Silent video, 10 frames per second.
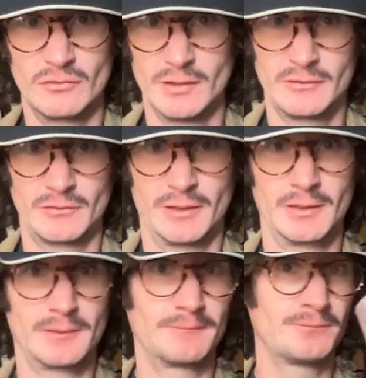
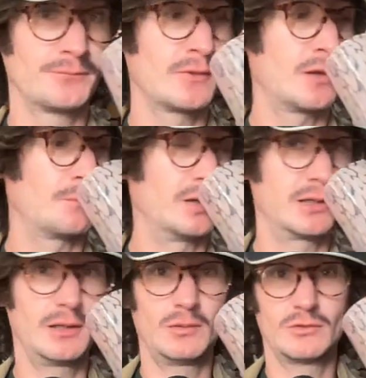listening. But
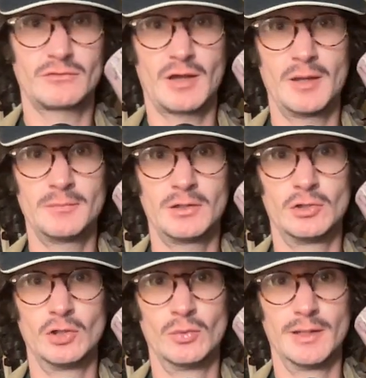it was time to
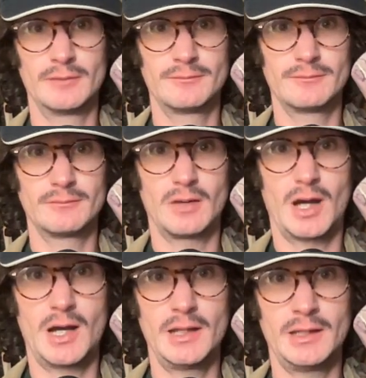do it.
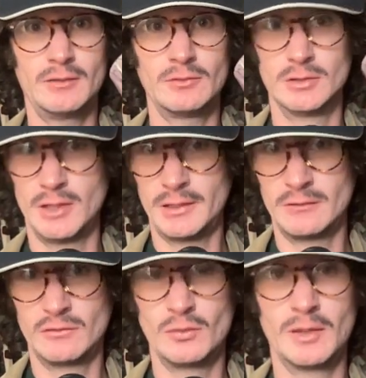I like
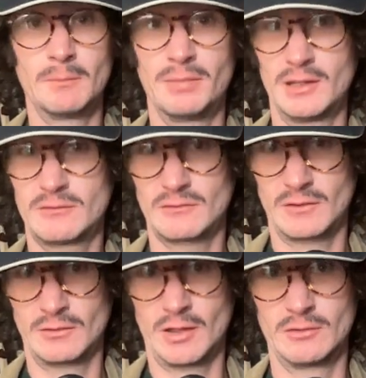doing bits
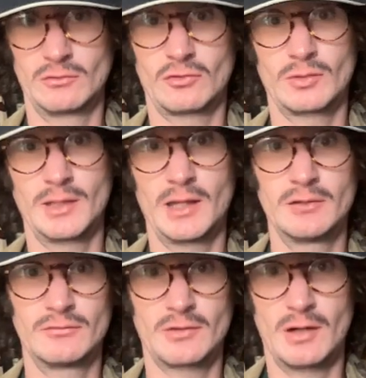and
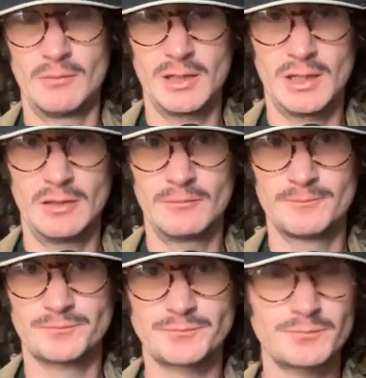creative comedy.
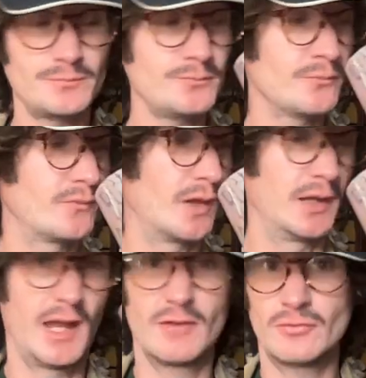
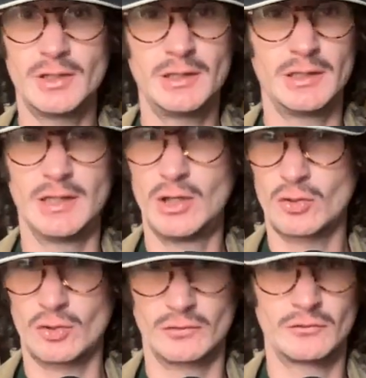And every year
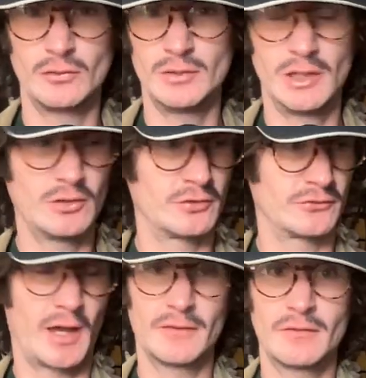or 2 years,
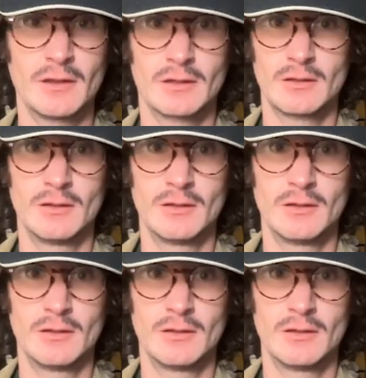I think